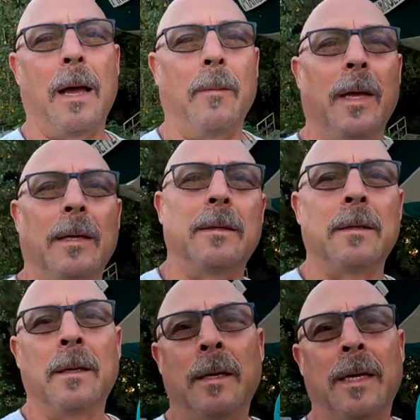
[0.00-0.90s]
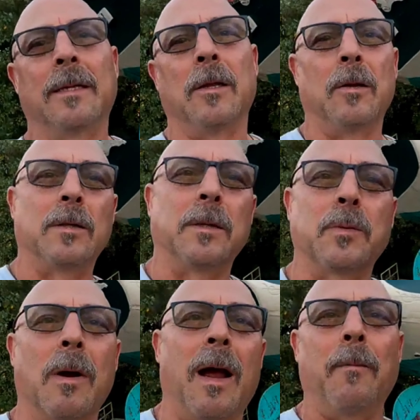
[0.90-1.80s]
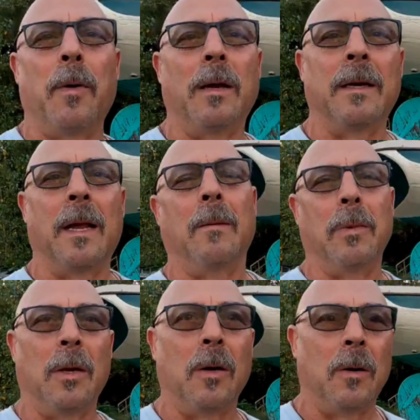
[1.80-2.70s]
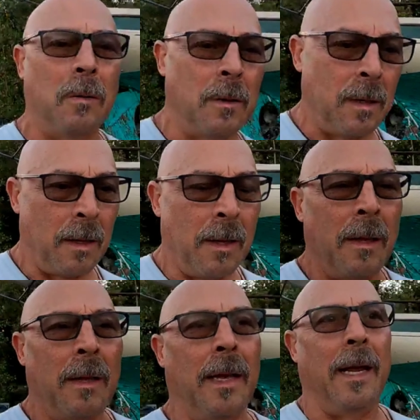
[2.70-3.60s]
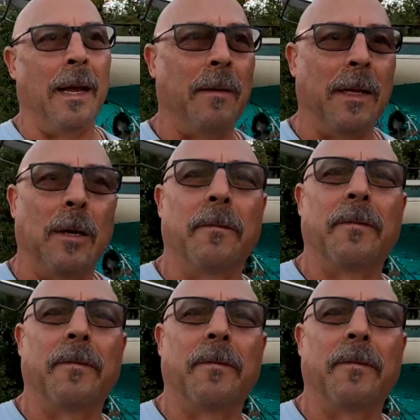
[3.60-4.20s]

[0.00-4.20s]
comment, hit the little subscribe button down below and the